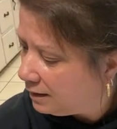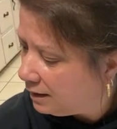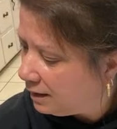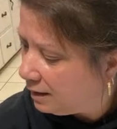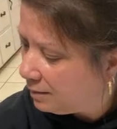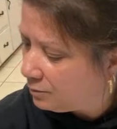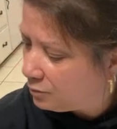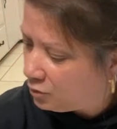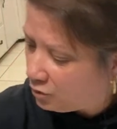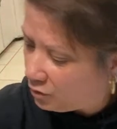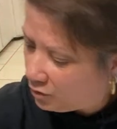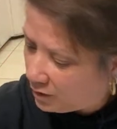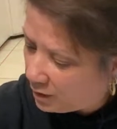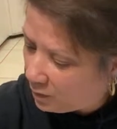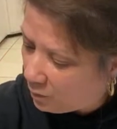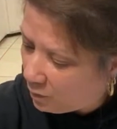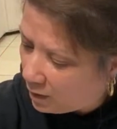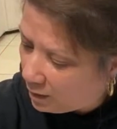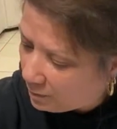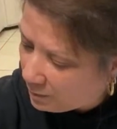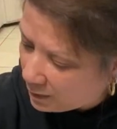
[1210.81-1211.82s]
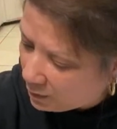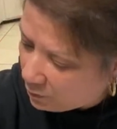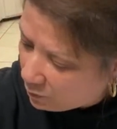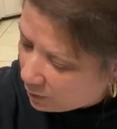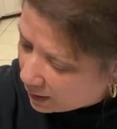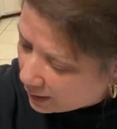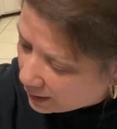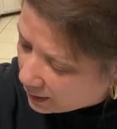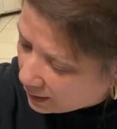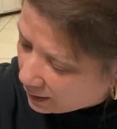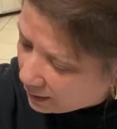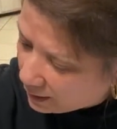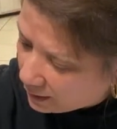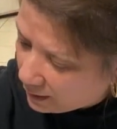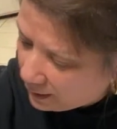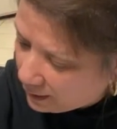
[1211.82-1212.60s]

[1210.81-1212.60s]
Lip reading: I'm sure they want me ready.